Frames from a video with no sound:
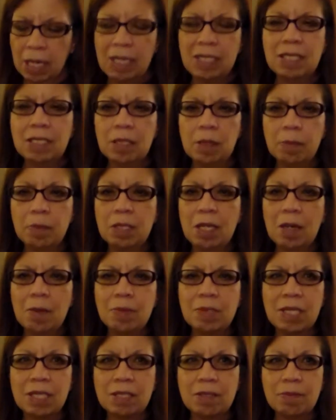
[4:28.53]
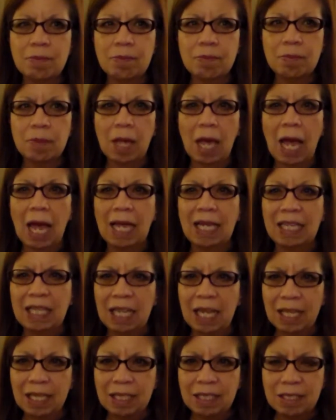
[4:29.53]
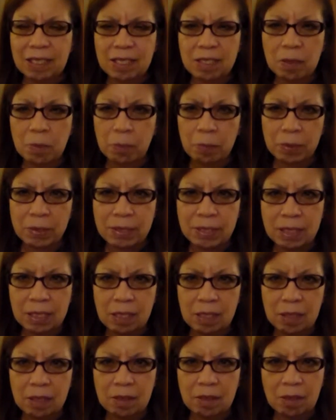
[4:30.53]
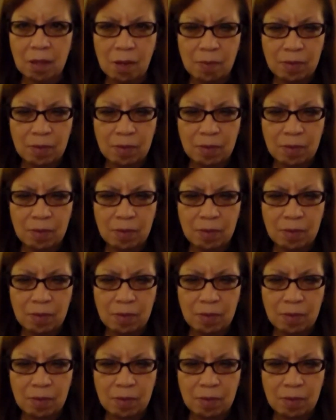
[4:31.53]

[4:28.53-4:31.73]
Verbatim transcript: And sometimes I I like the simplicity